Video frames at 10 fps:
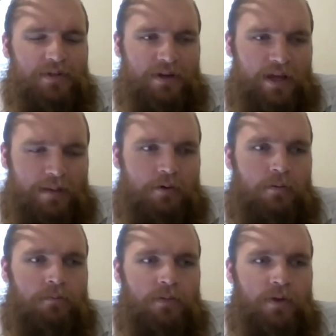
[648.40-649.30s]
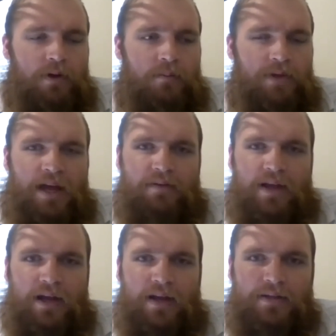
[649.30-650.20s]
able to have
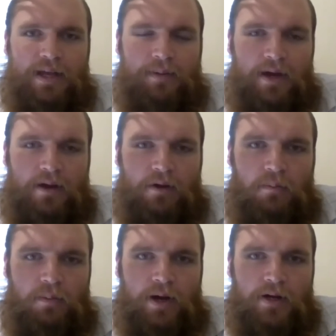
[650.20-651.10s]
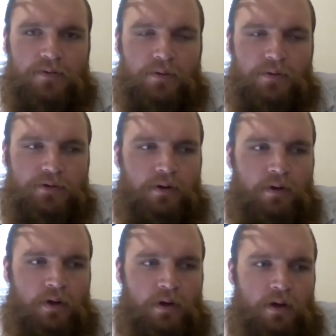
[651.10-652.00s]
that same kind of hope about his future.
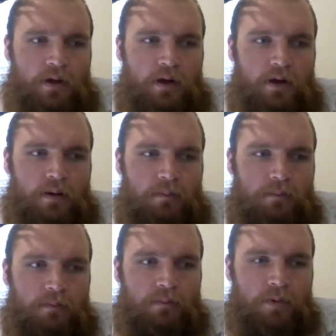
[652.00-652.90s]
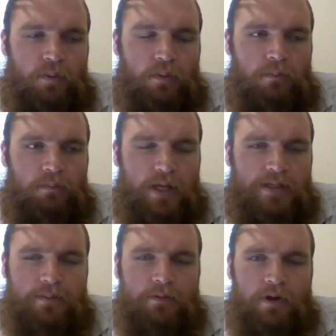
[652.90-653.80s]
But me and
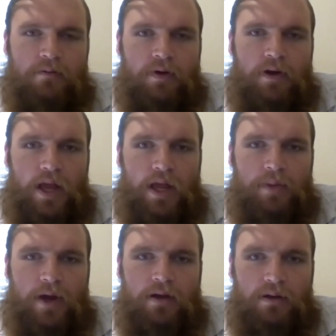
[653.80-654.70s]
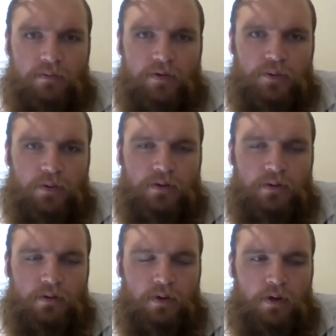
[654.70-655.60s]
Timothy are very like-minded individuals.
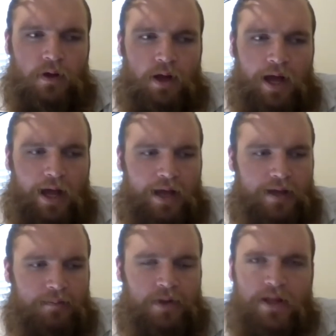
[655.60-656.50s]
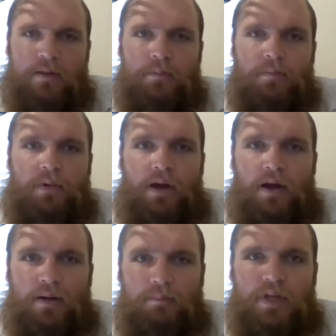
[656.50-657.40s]
I completely
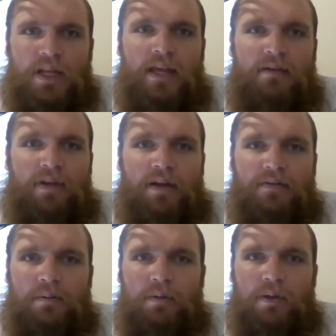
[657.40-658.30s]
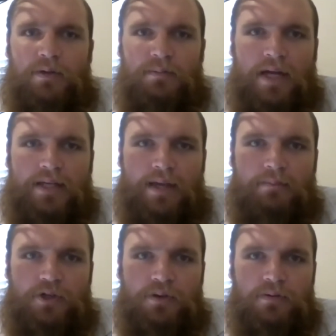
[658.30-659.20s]
believe that if Timothy was in my same
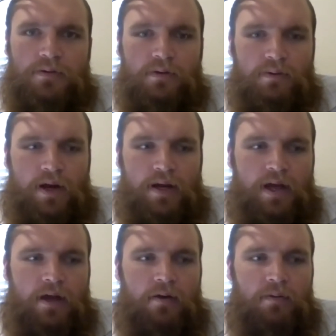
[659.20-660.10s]
shoes right now